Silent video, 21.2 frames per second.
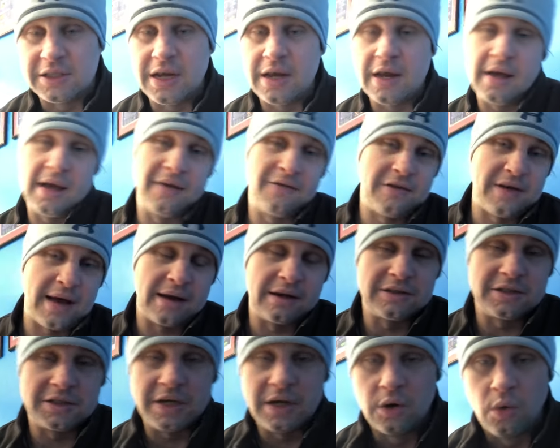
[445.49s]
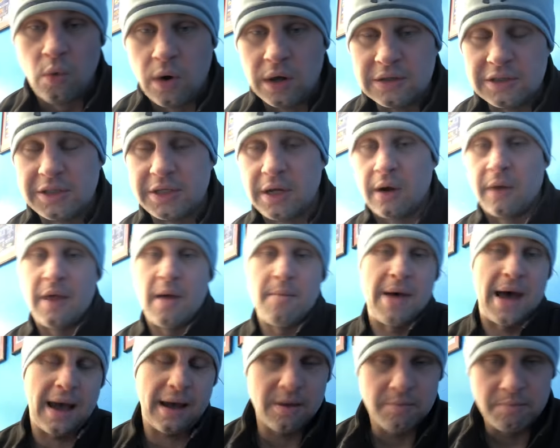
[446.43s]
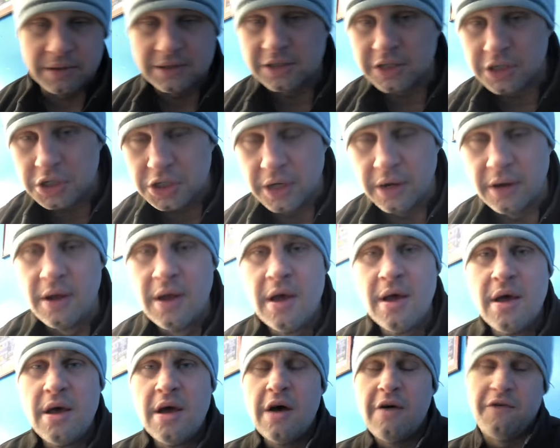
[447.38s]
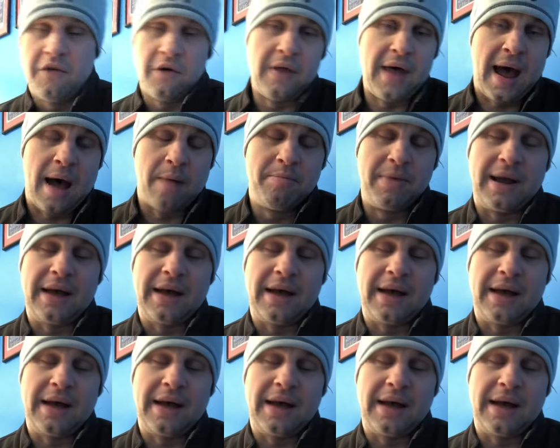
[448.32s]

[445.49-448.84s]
Do you give Tennessee a one seed? Are they back in position for that?